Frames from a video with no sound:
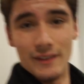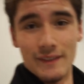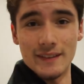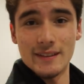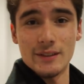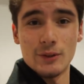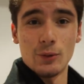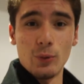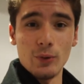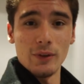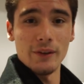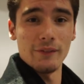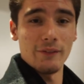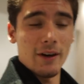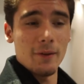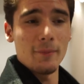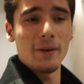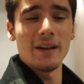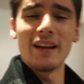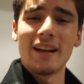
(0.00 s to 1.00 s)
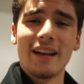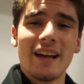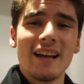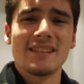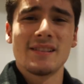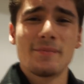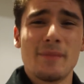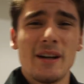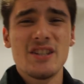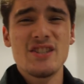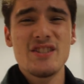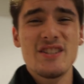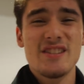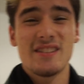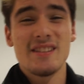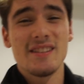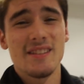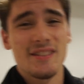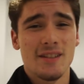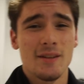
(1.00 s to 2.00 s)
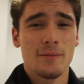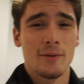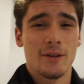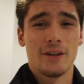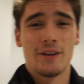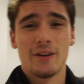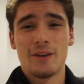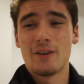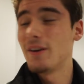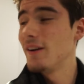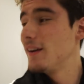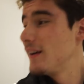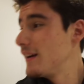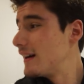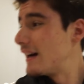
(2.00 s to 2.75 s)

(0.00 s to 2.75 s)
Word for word: this cool environment. And guys, imagine this in the summer, you know?